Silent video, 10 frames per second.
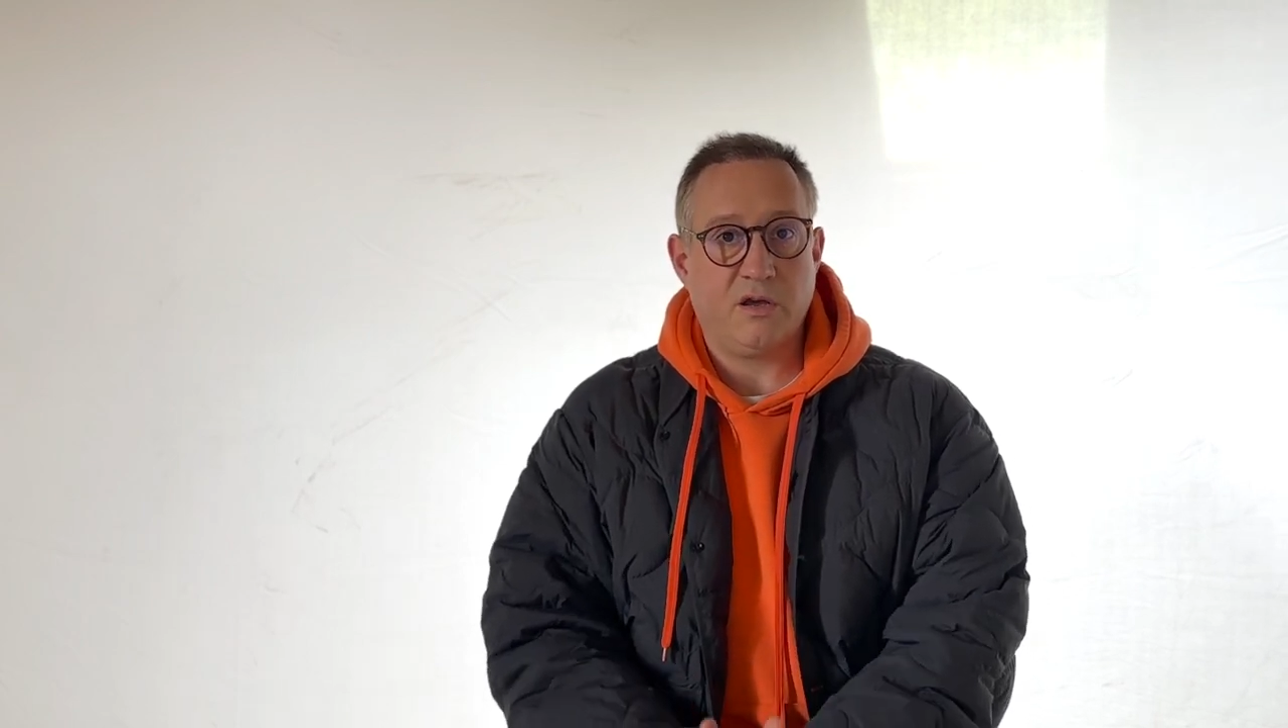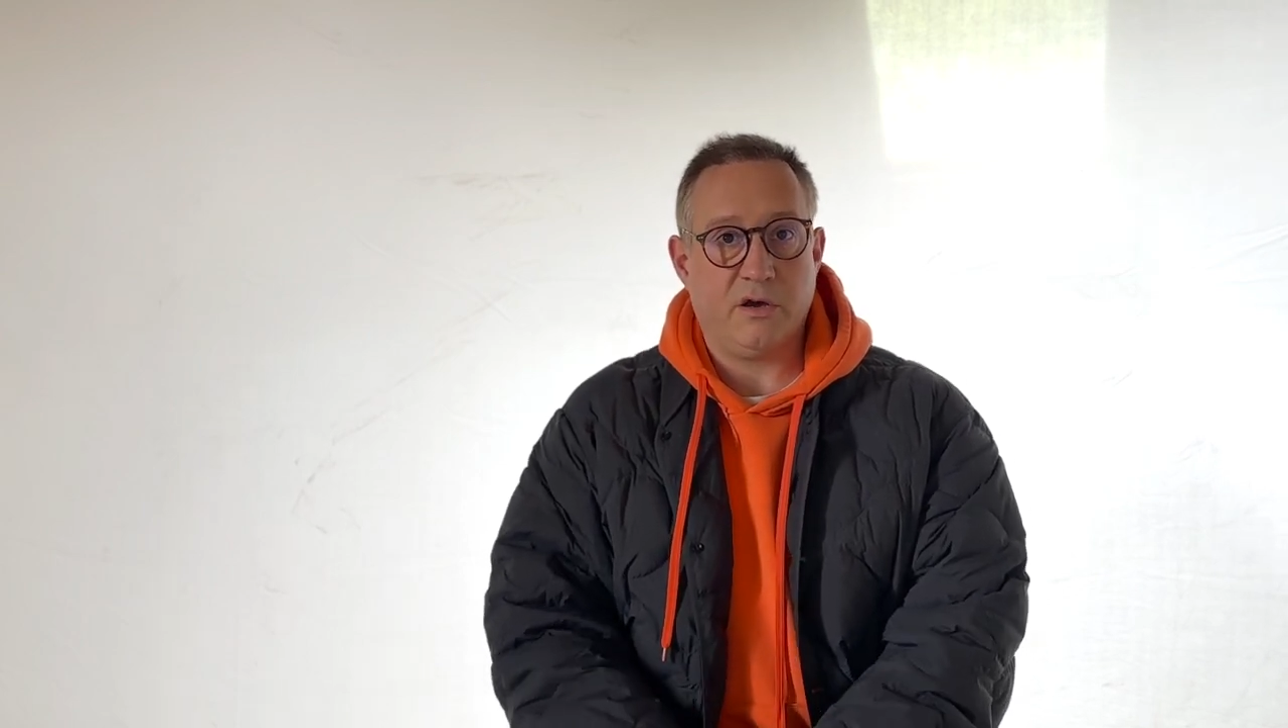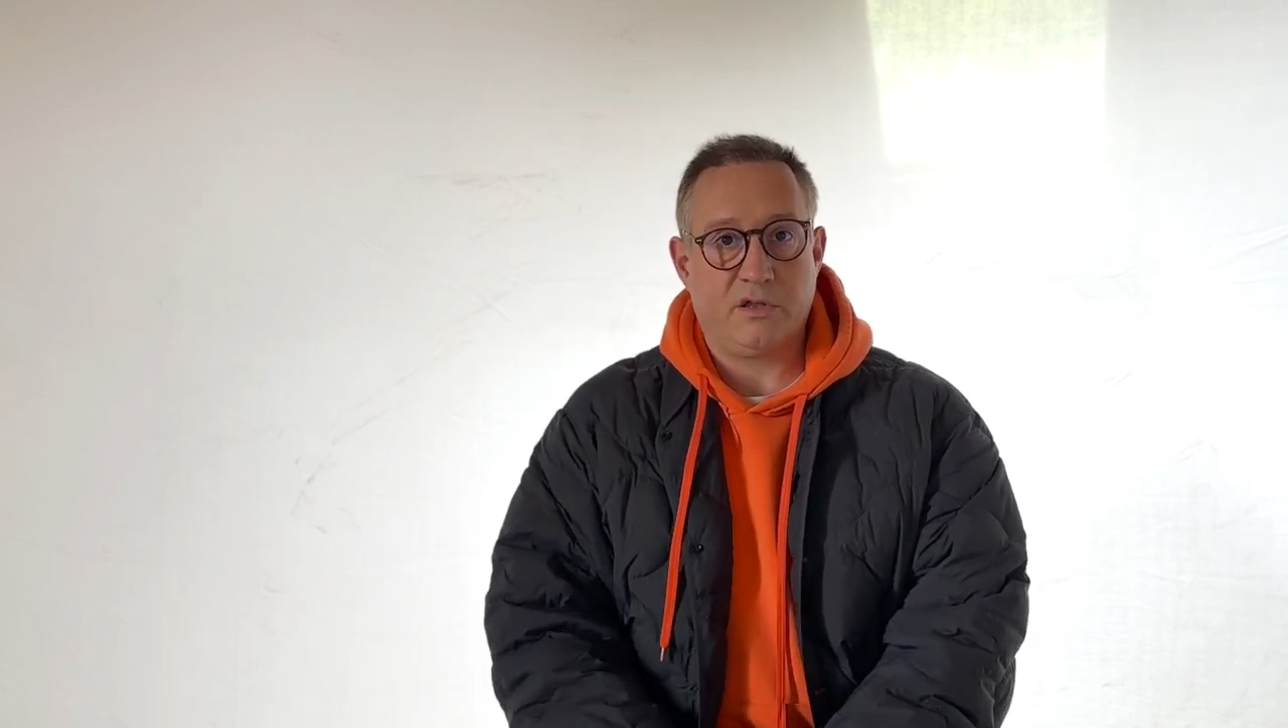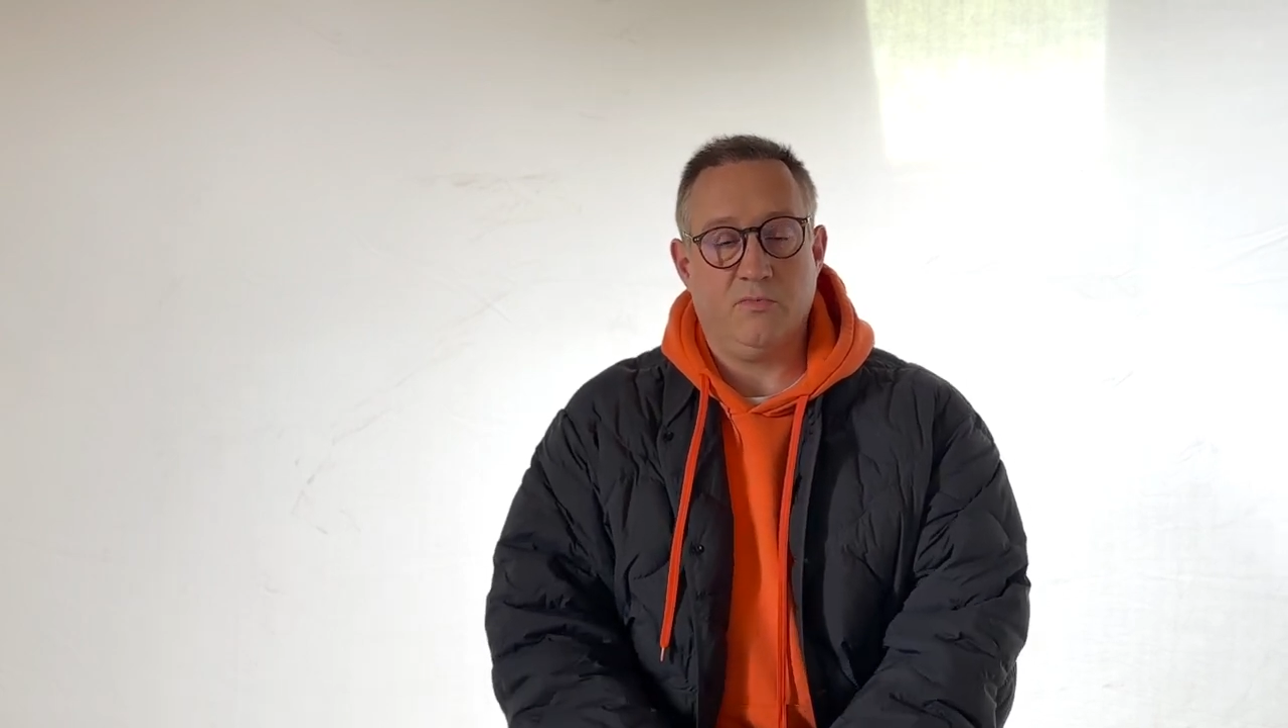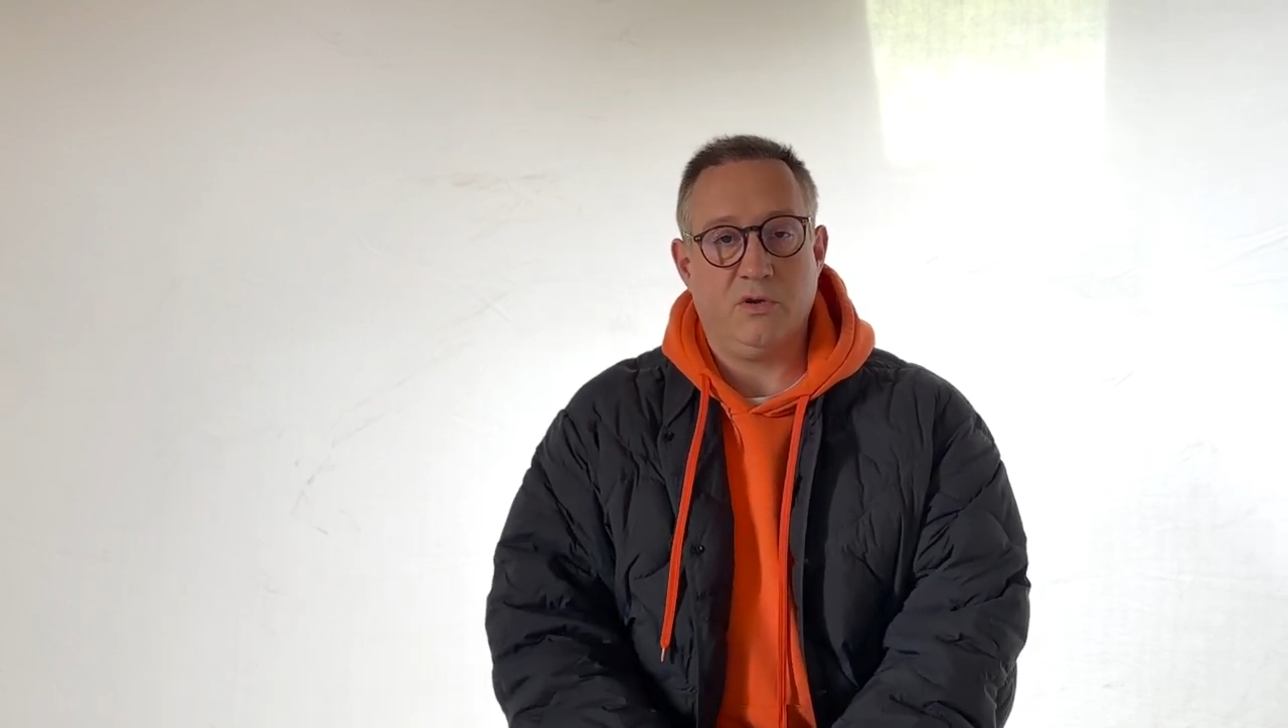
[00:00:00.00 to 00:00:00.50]

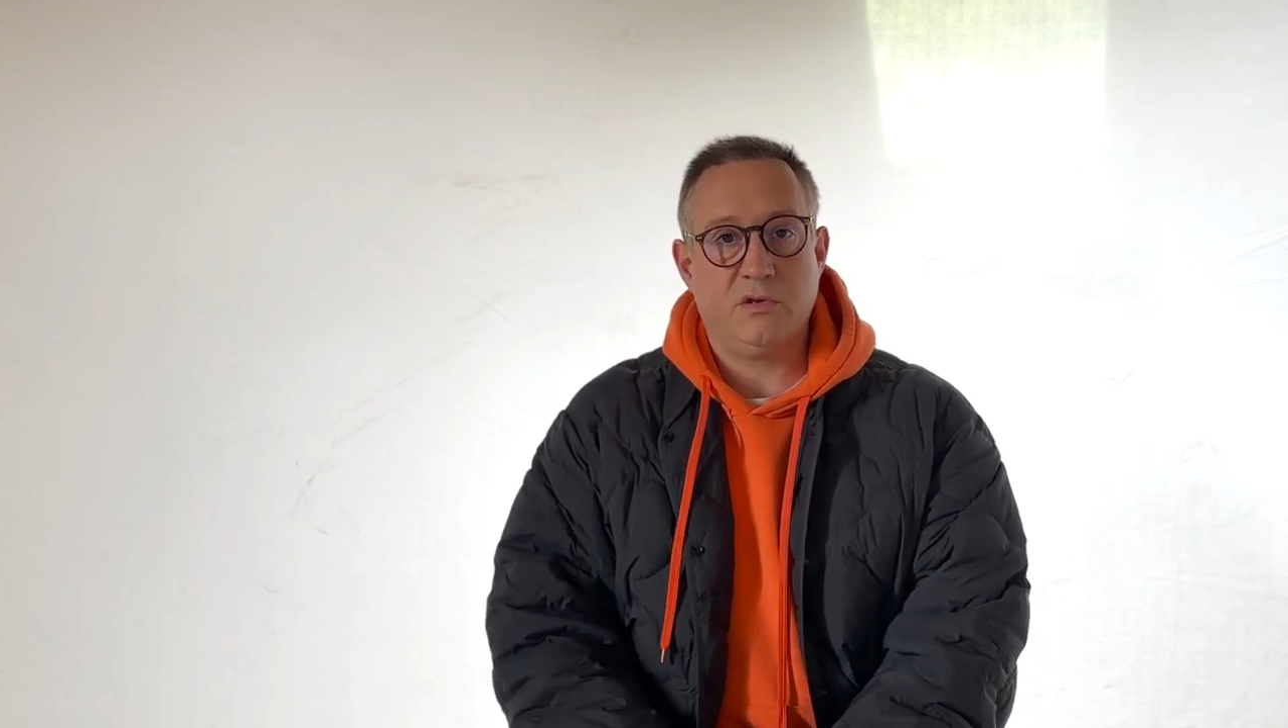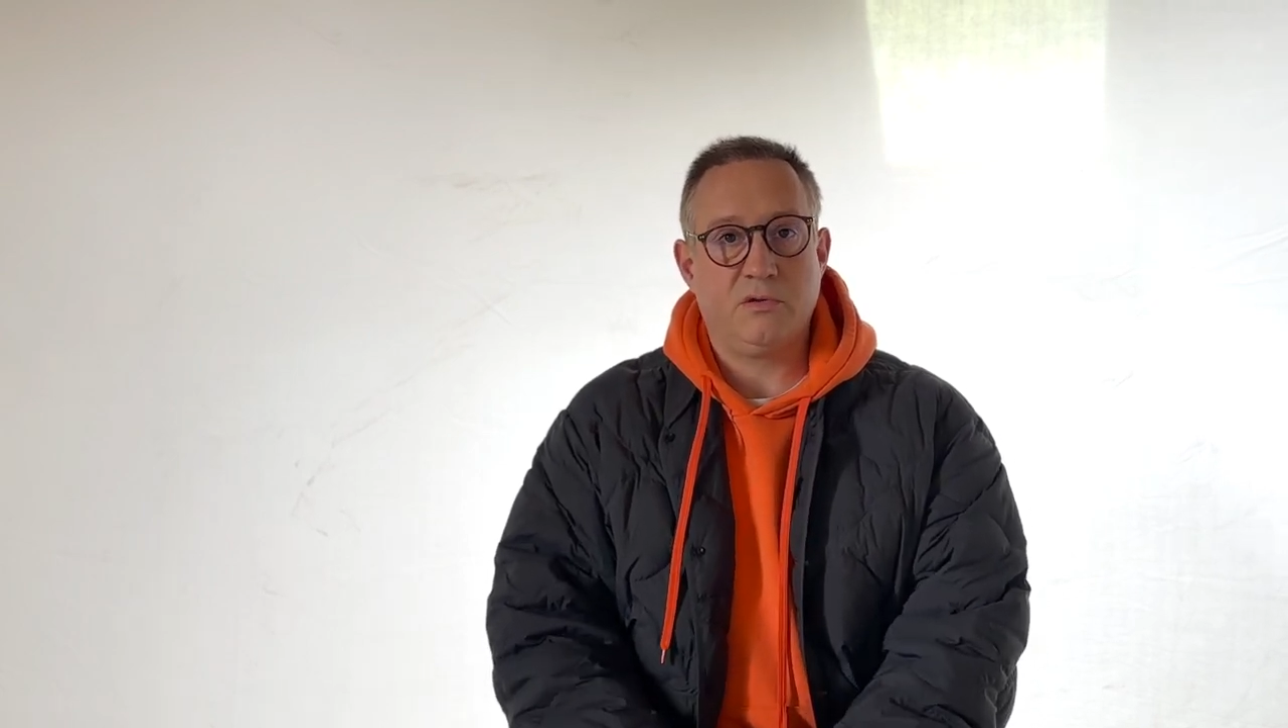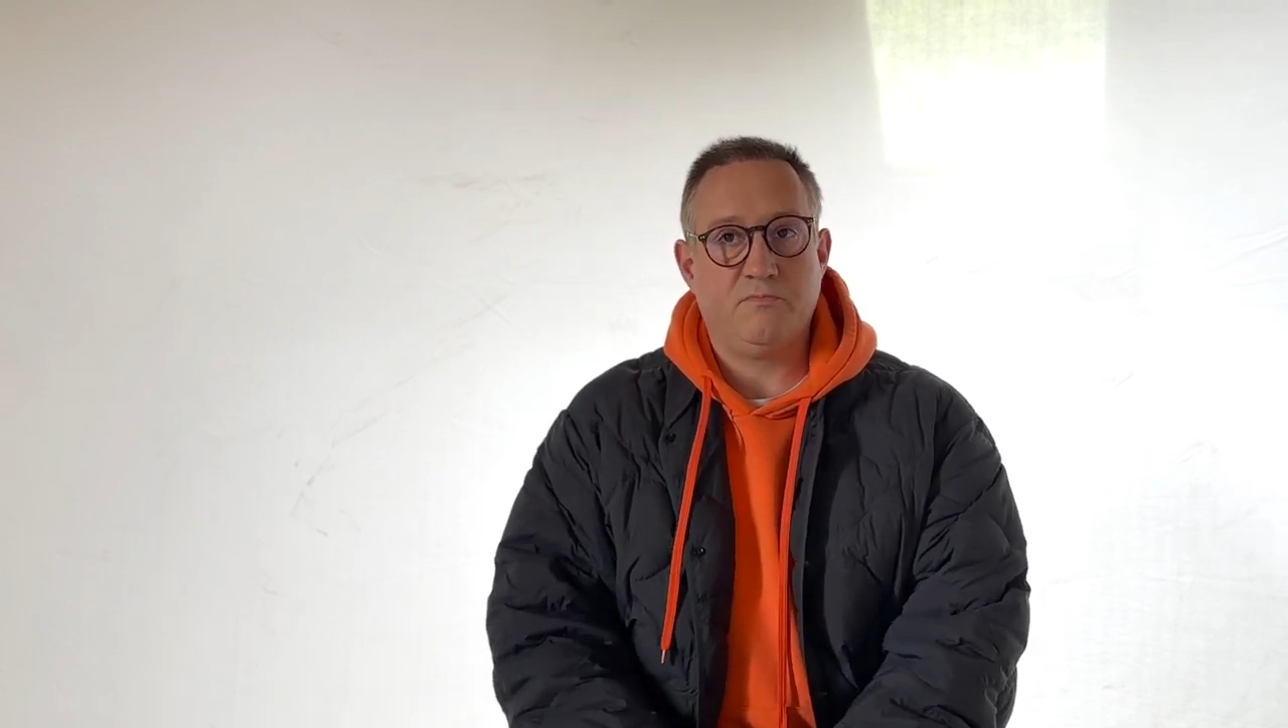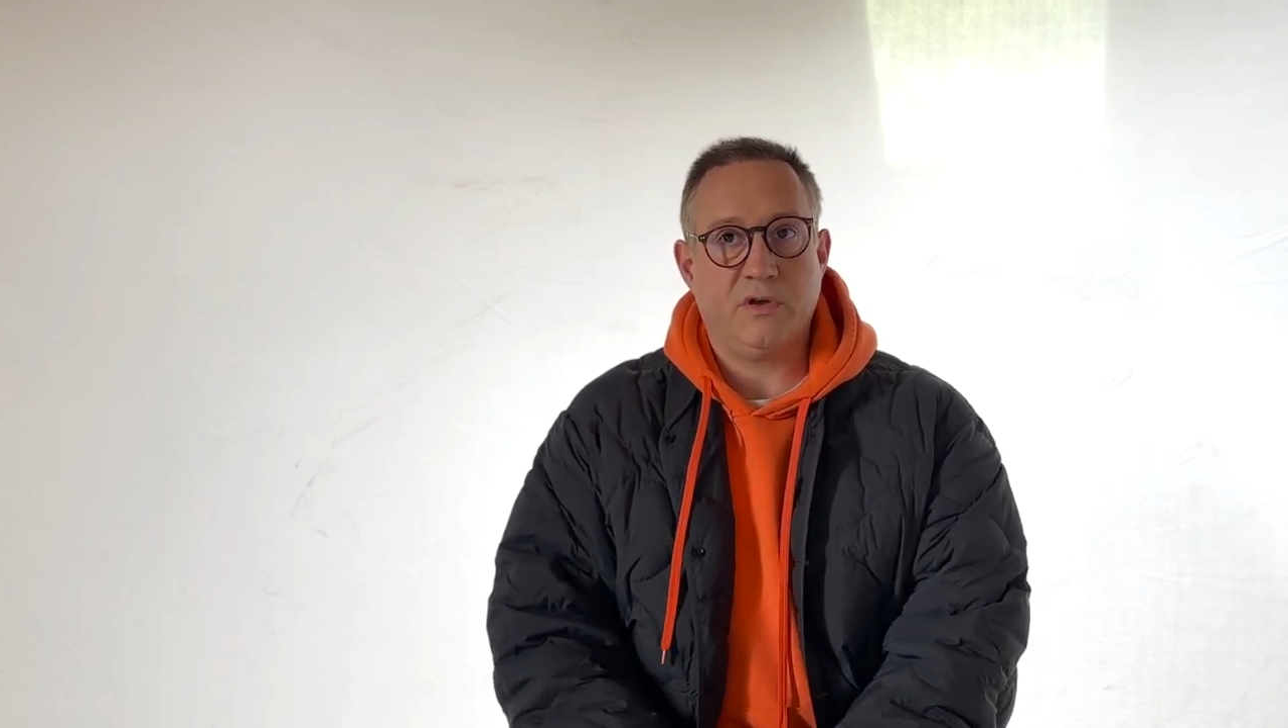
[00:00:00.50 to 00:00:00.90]
argument,